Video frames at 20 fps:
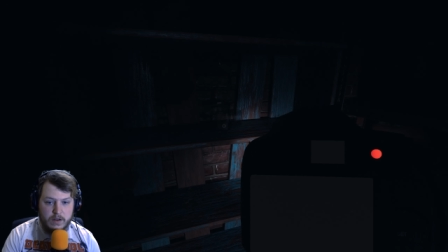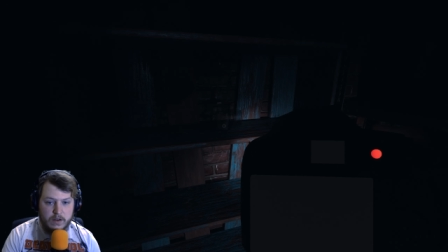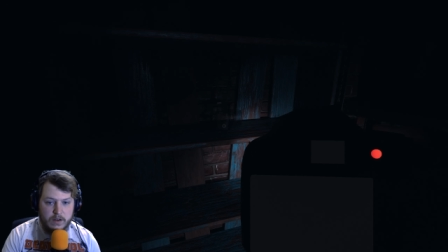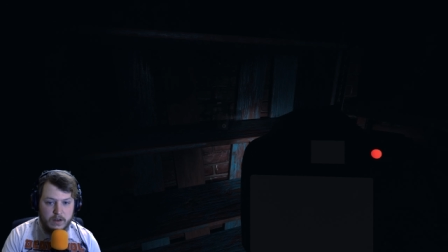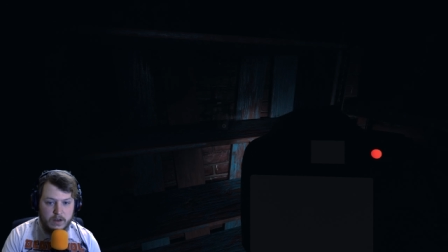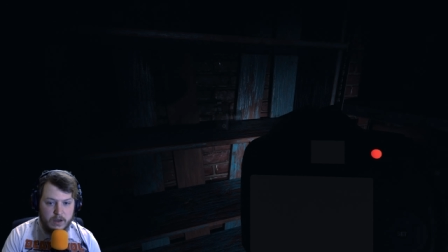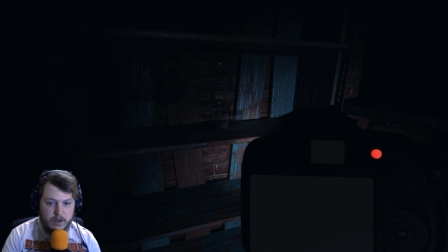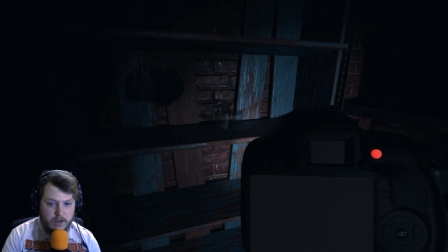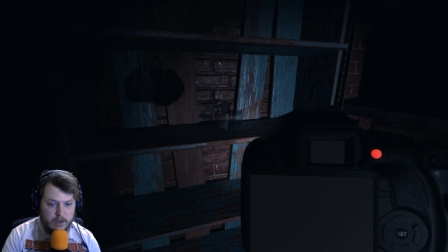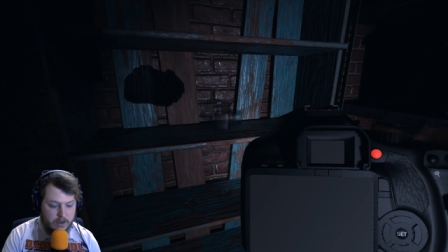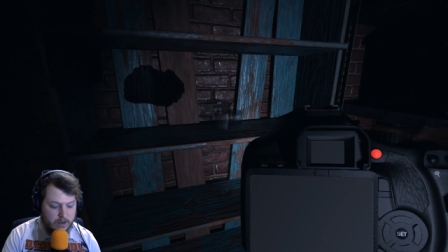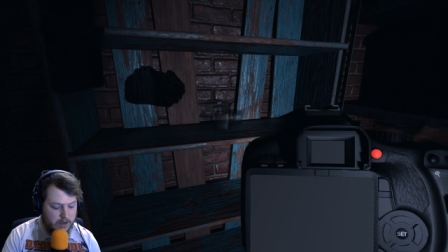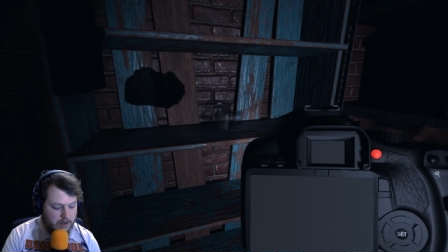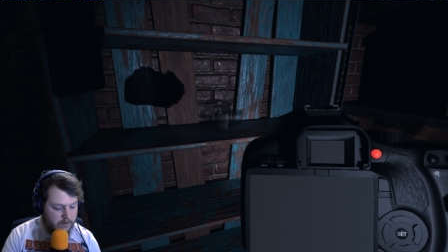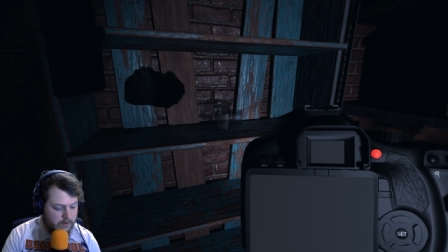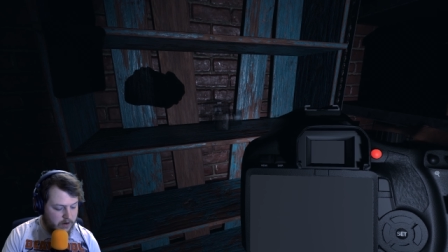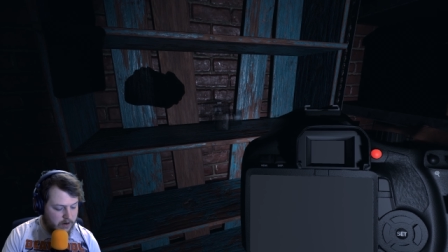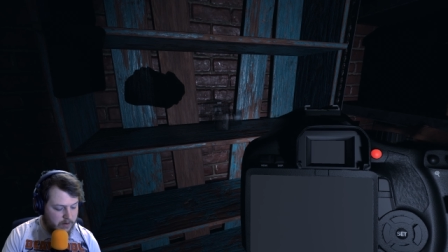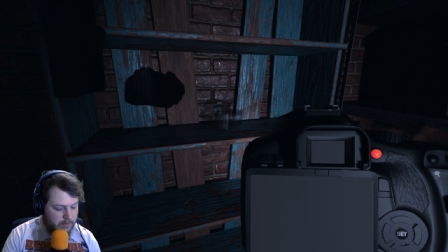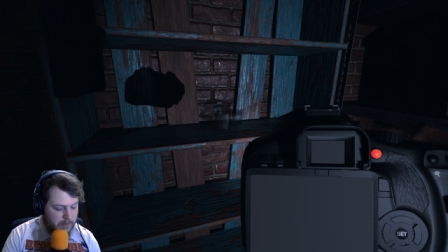Uh, I've
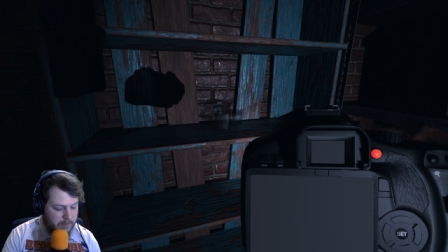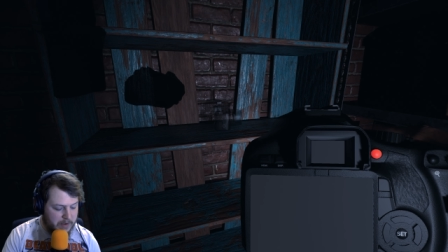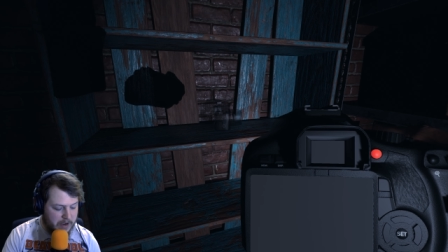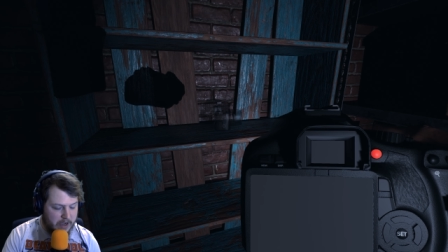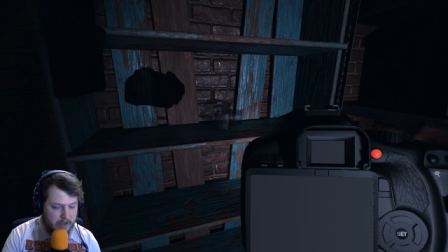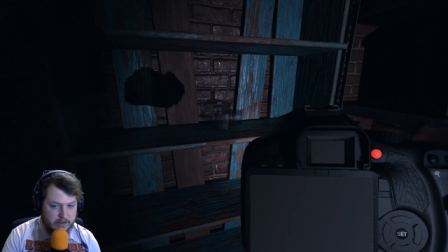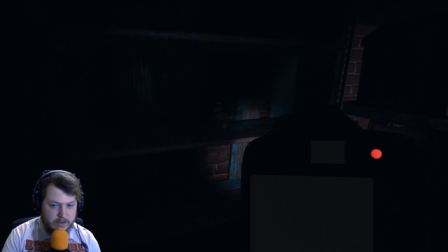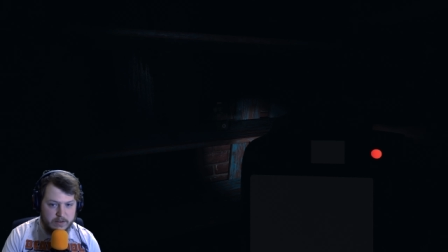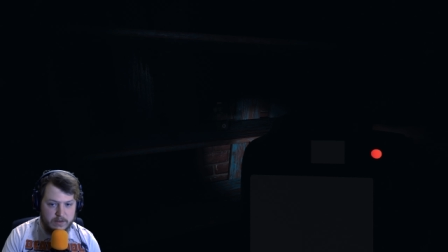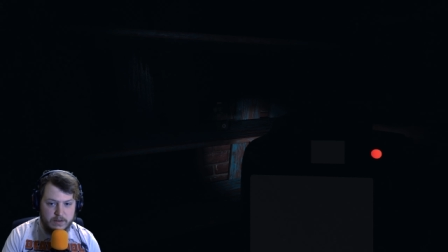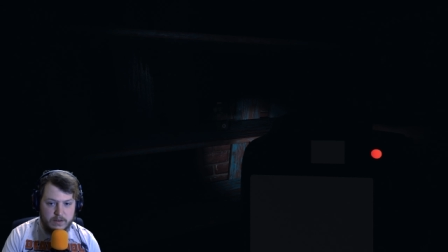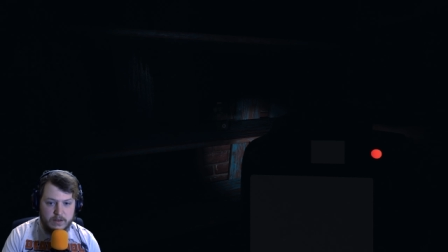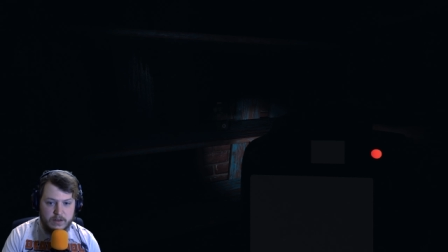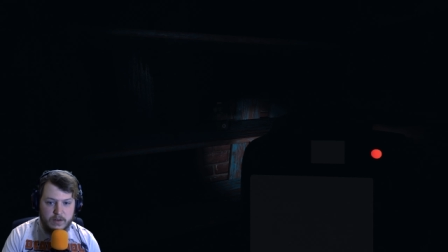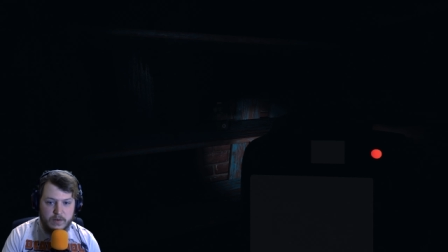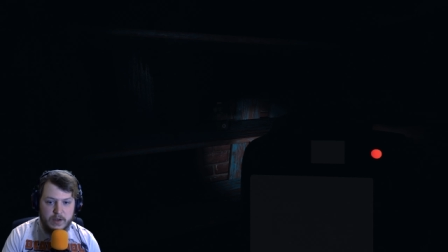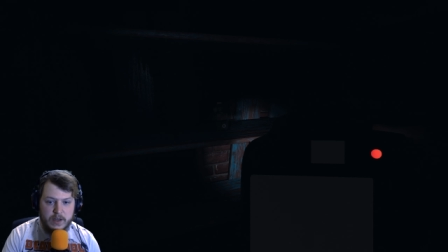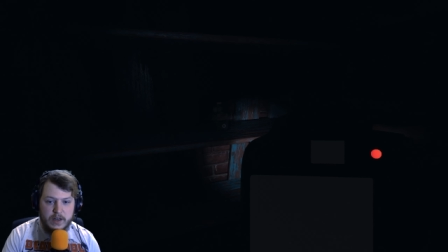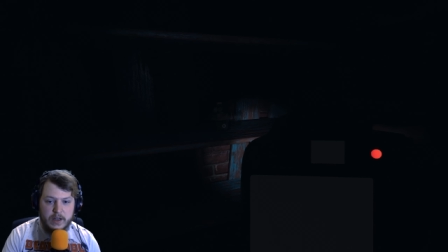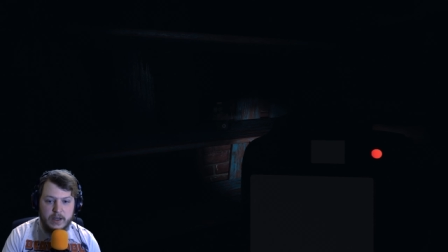got to remember how to do
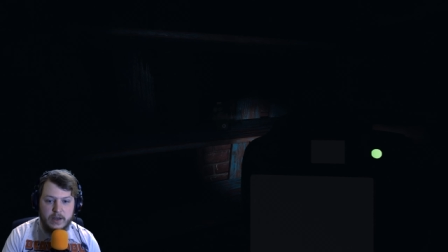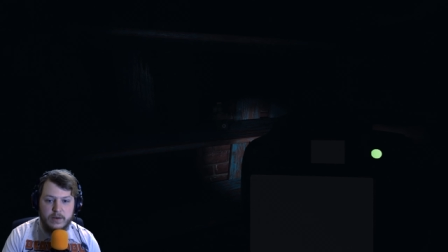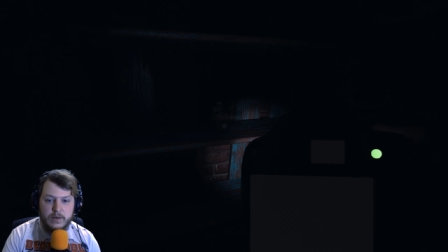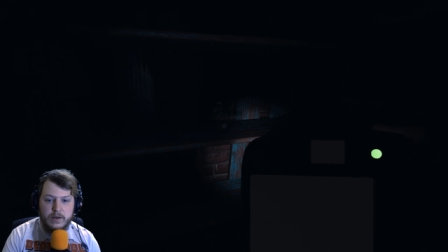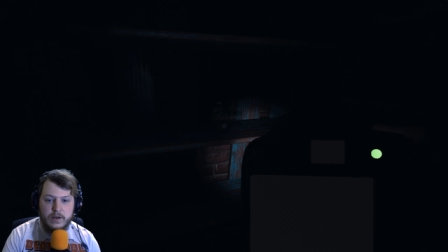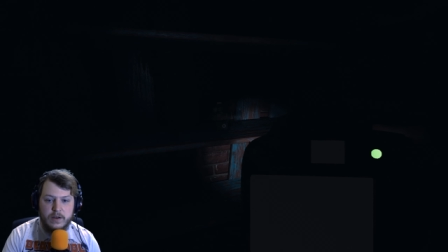it now